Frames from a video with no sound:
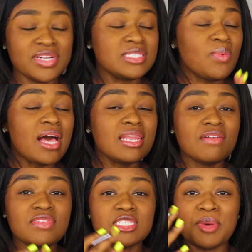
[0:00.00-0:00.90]
reason why I
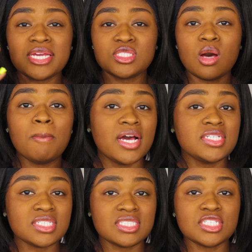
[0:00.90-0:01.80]
love this base so
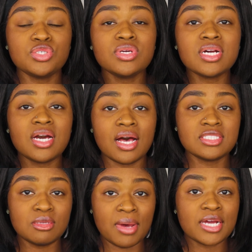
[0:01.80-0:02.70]
much is that you can
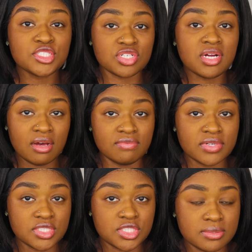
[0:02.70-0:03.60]
customize your
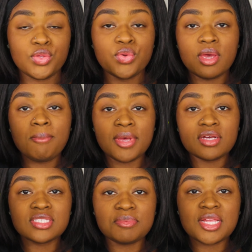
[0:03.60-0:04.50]
coverage. You can
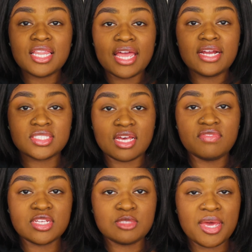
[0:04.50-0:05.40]
build up the layers
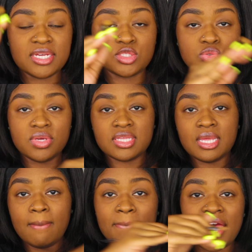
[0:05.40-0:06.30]
of this base to get
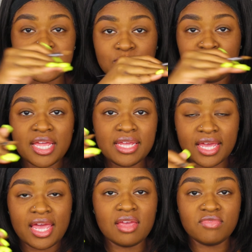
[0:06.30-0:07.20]
the best blank
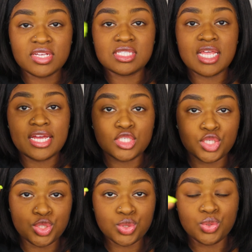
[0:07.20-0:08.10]
canvas that
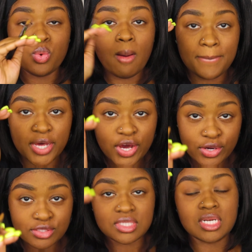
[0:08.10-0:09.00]
you
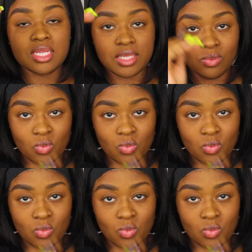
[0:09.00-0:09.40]
personally